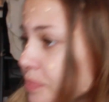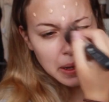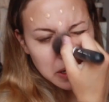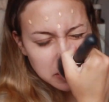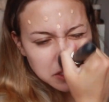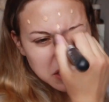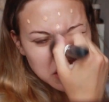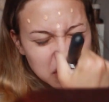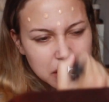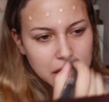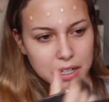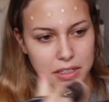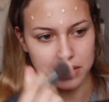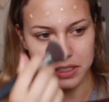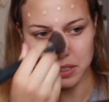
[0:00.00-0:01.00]
Also, the
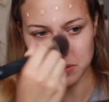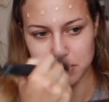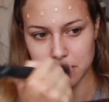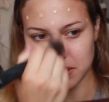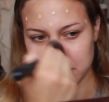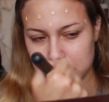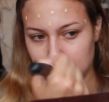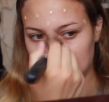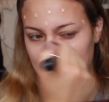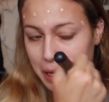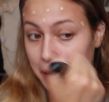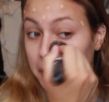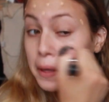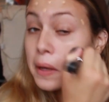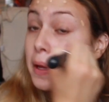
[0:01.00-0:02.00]
undertones in this are
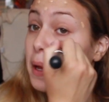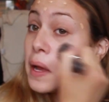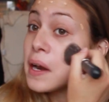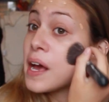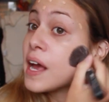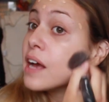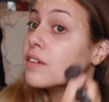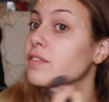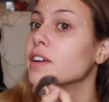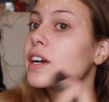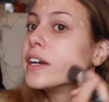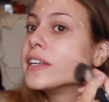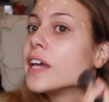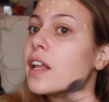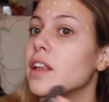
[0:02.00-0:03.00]
pink, and I have
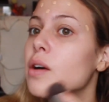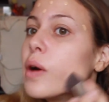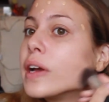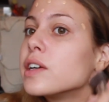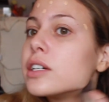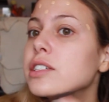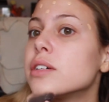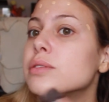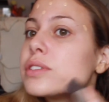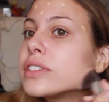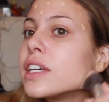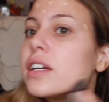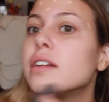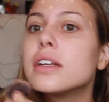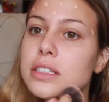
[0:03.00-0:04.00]
very yellow undertone
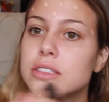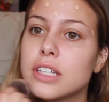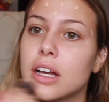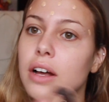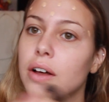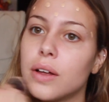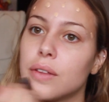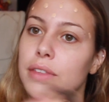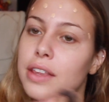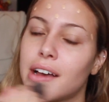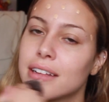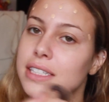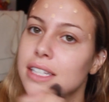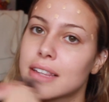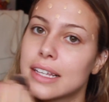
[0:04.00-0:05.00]
skin, so
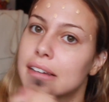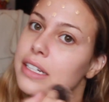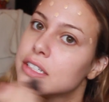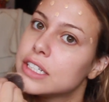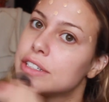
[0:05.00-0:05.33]
that's a thing